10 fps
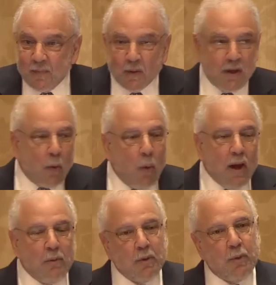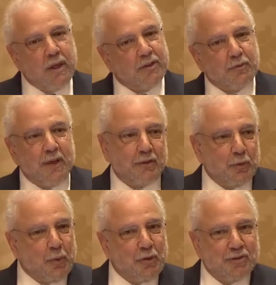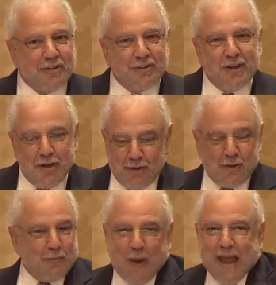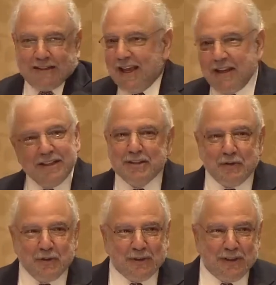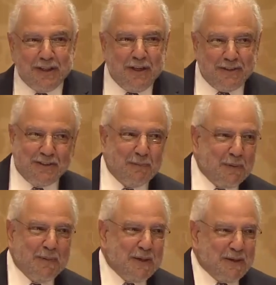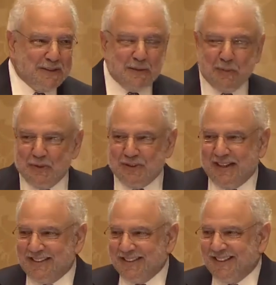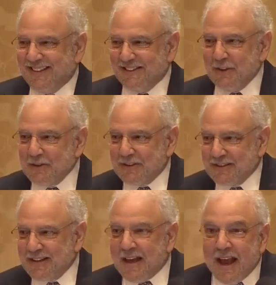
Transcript: Now, why would we expect a person to act any differently simply because the person has a diagnosis?